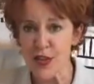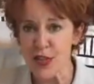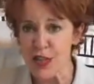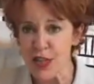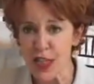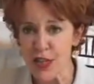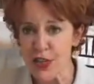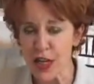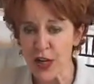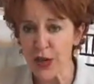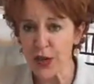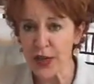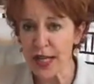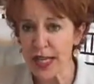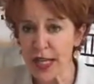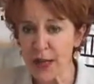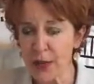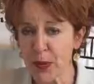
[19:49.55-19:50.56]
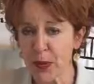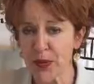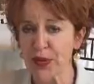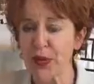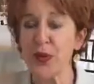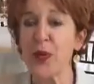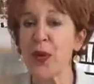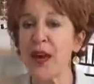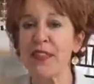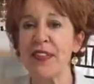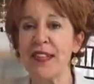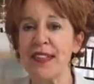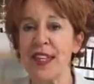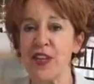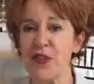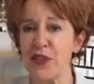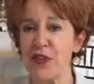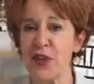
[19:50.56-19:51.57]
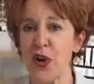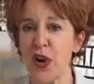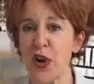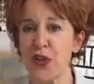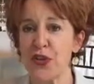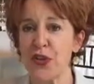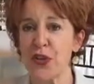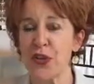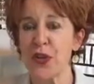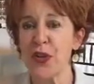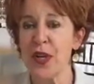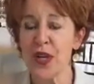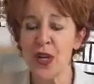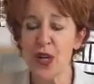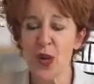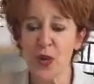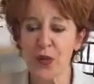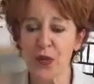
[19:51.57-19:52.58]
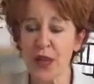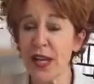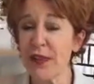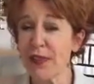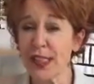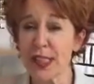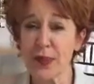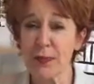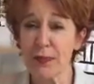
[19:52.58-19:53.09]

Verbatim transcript: DJ or cake person who I think they should talk to, or they have a,